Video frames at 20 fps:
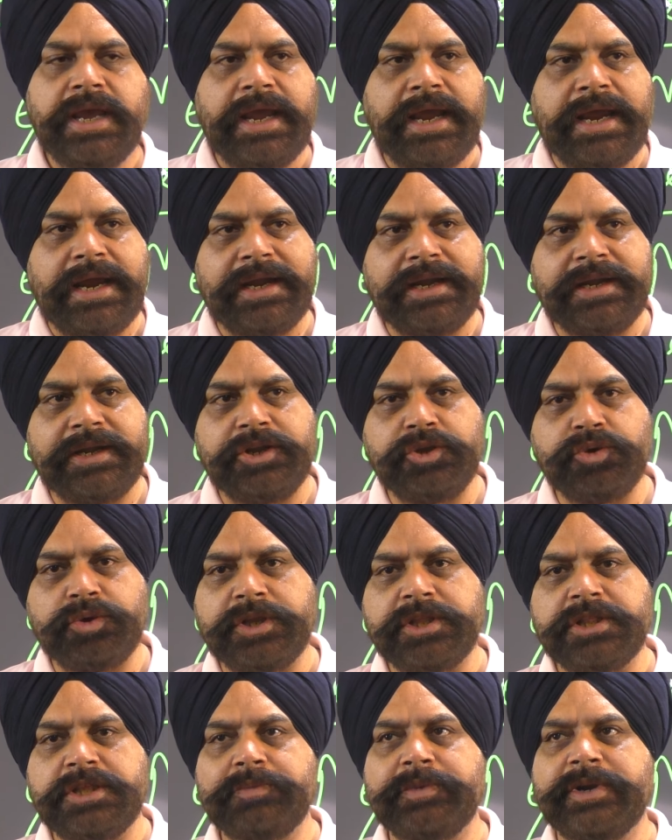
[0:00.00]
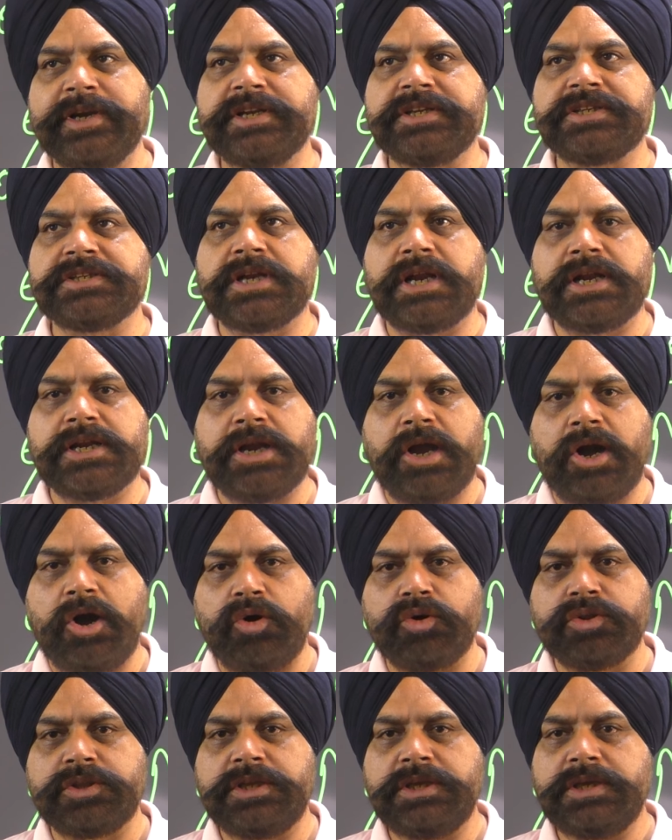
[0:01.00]
and during the British Raj
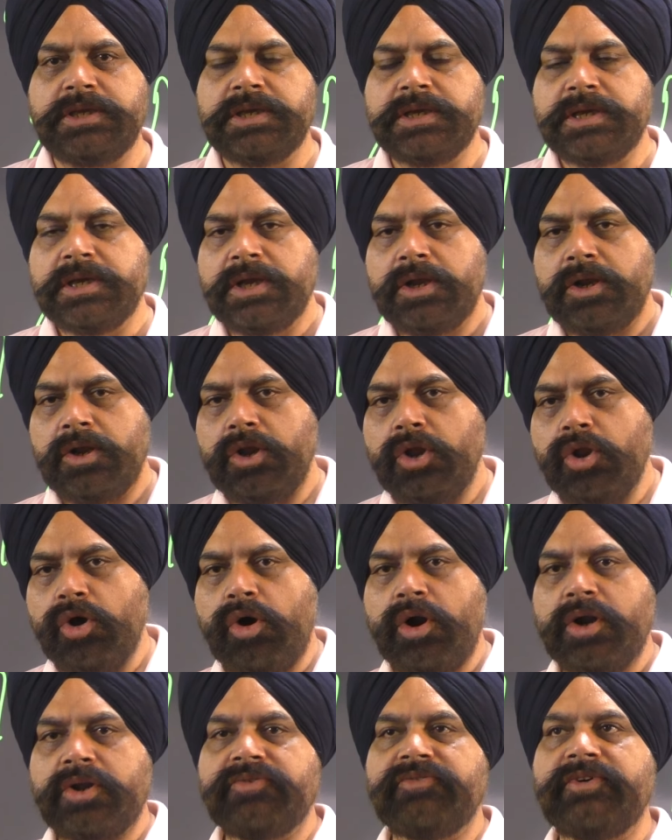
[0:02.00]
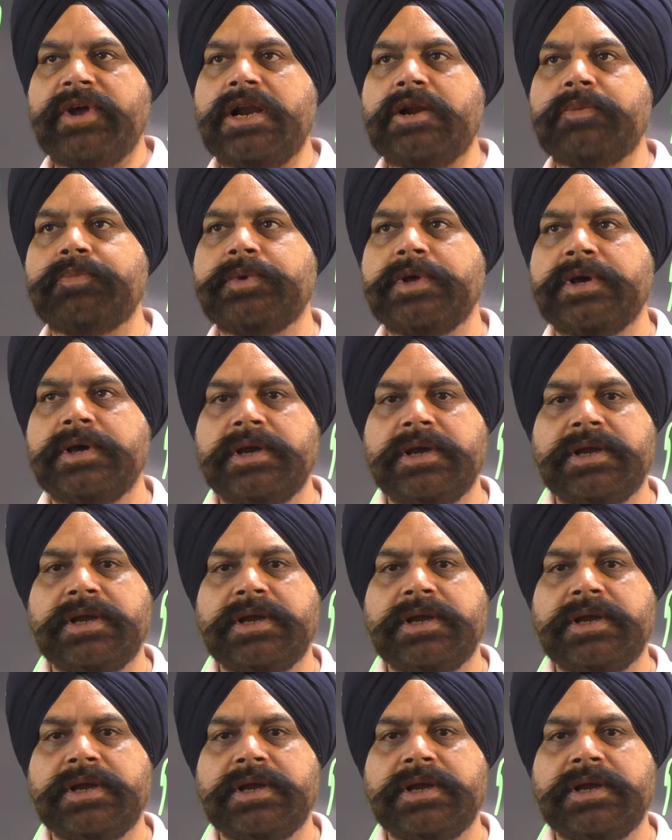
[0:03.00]
how the law developed,